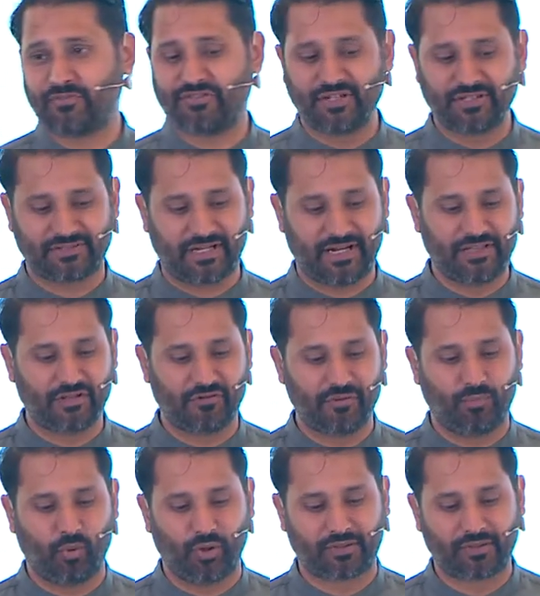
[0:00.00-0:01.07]
the things that are in the
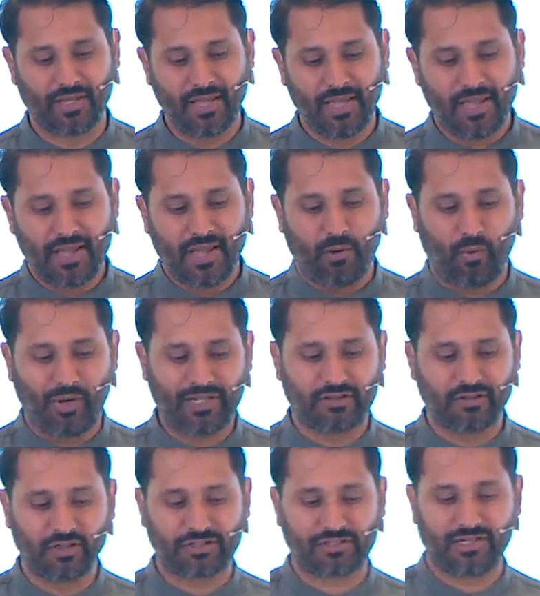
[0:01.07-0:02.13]
report. And what it
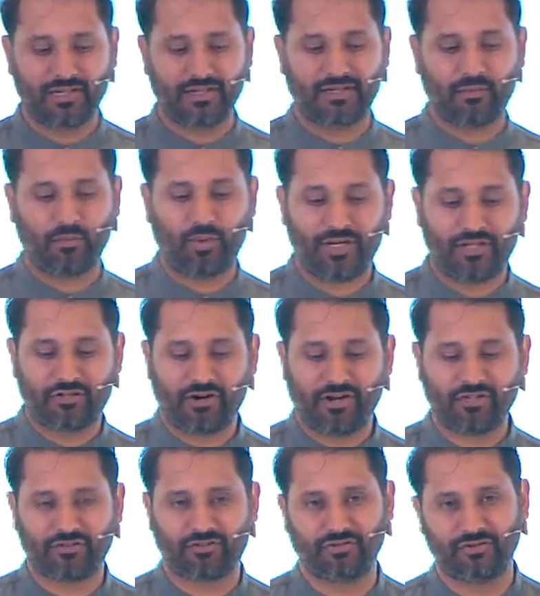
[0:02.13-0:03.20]
looks like, what it
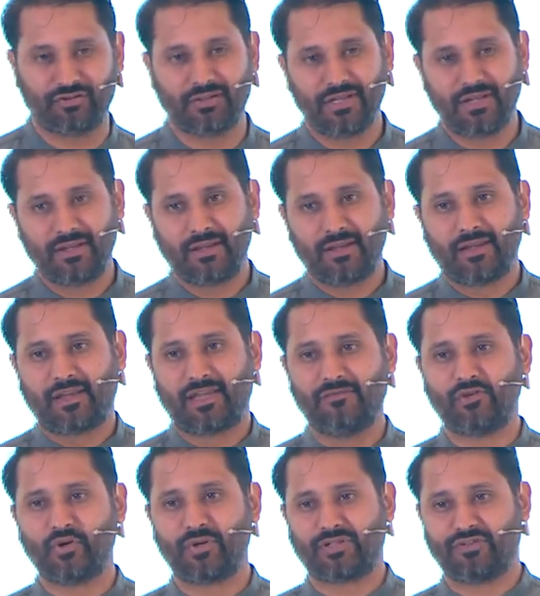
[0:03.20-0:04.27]
tries to give
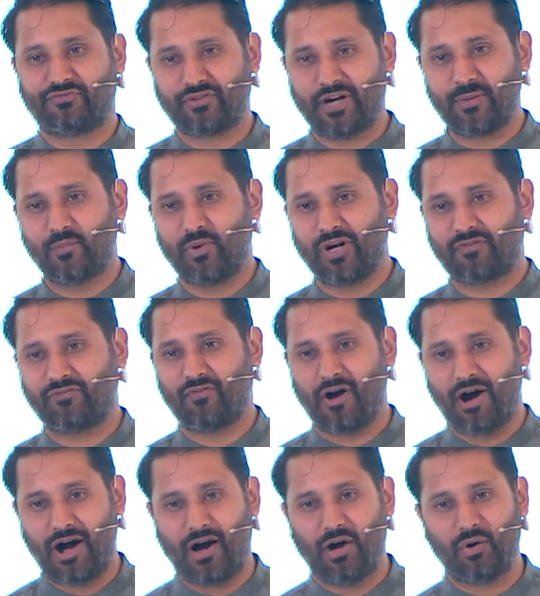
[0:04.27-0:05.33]
you is a framework for
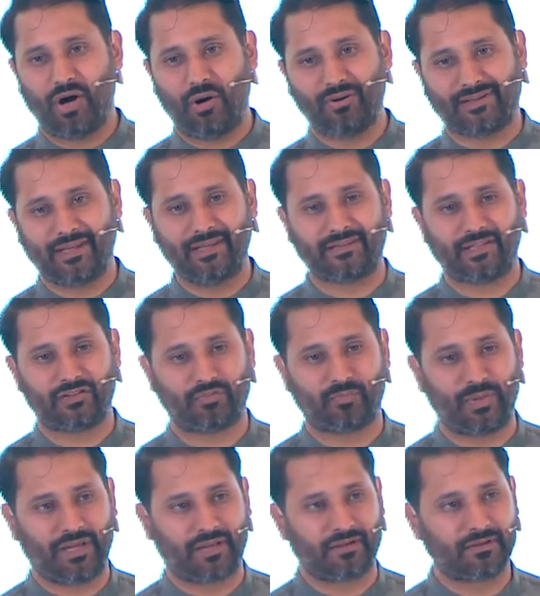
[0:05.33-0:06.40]
how our data is
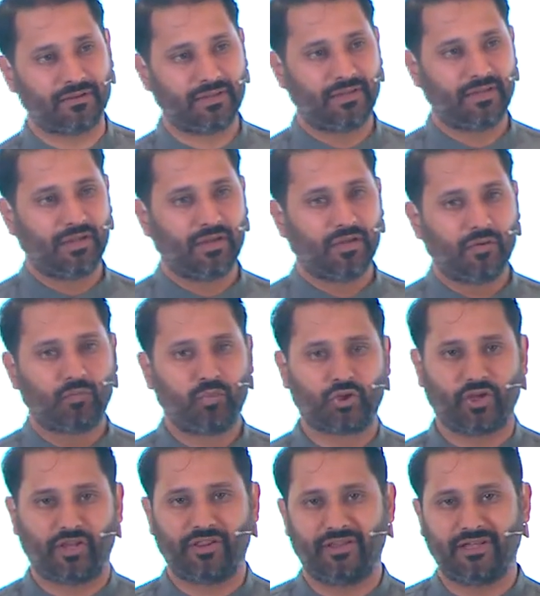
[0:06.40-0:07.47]
being put
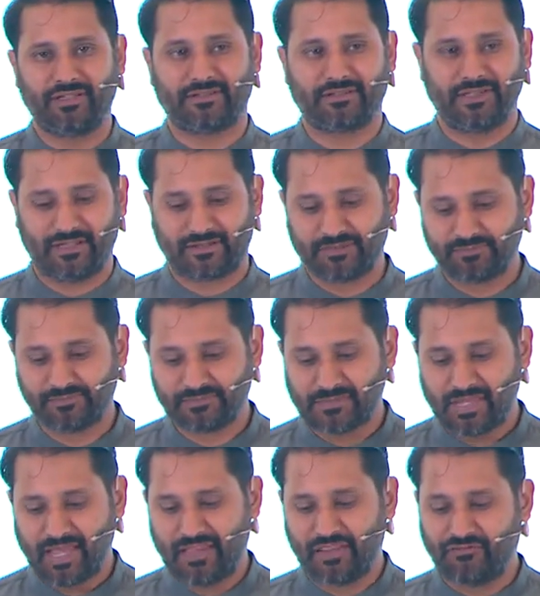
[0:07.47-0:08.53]
on the internet.
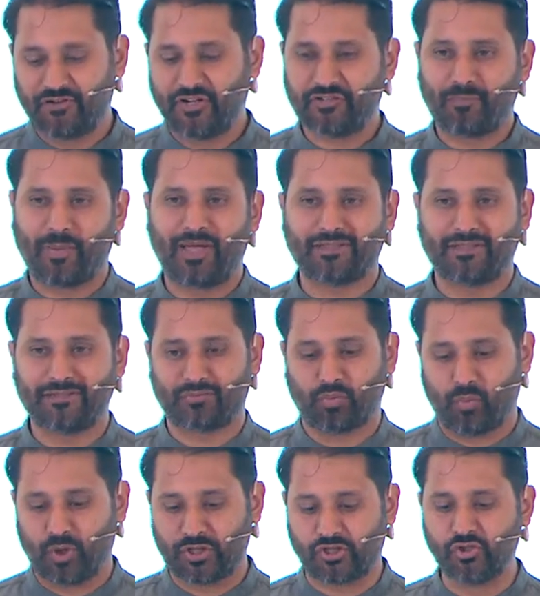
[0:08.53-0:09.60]
And the first part is
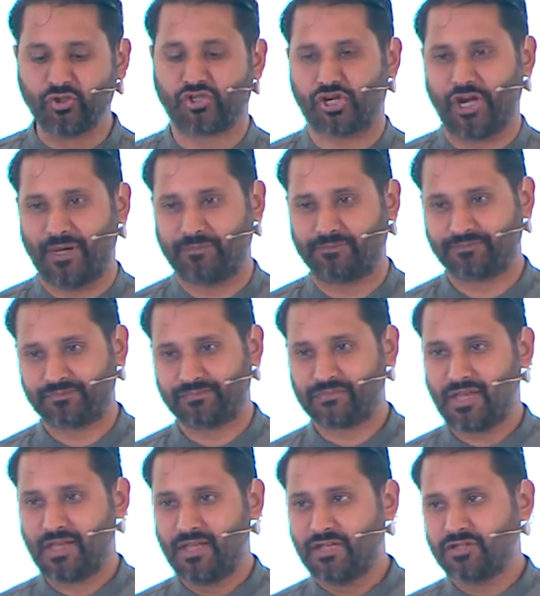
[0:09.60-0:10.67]
what you share.
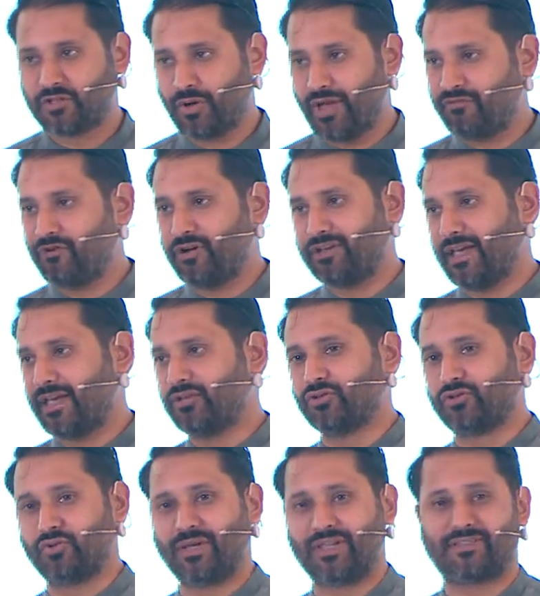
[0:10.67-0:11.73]
So every day you're
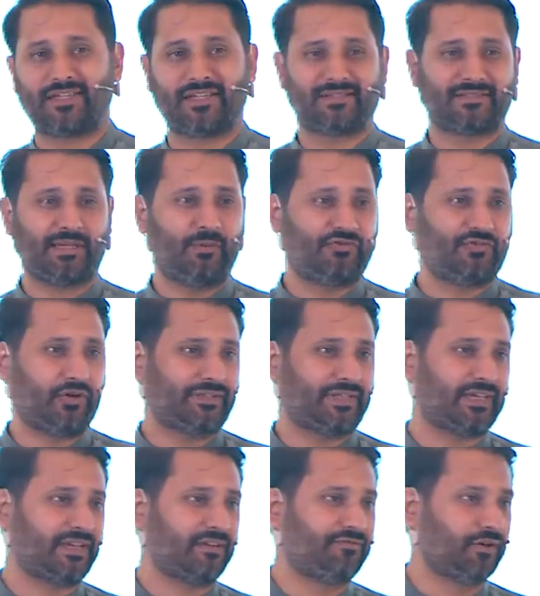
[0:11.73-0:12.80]
doing things, some of you are
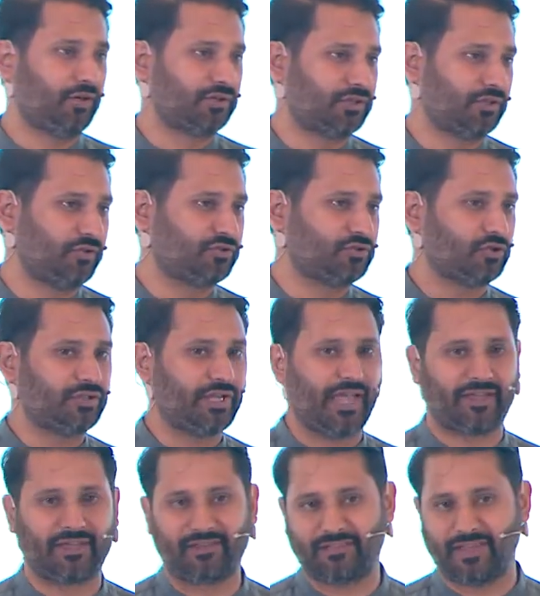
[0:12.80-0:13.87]
taking photos, you're
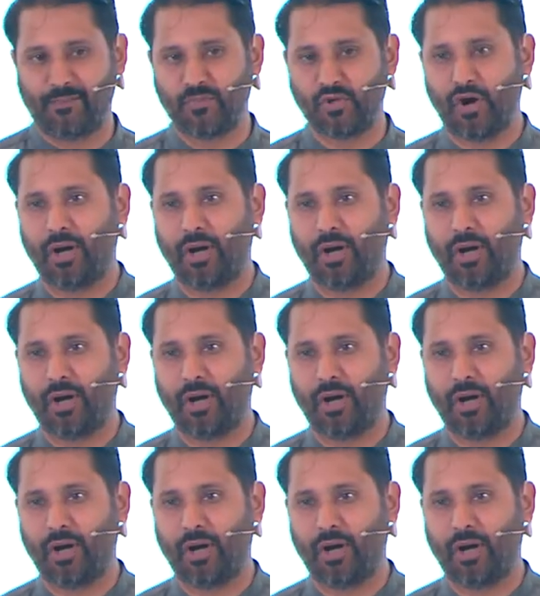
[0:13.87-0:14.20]
tagging them, you're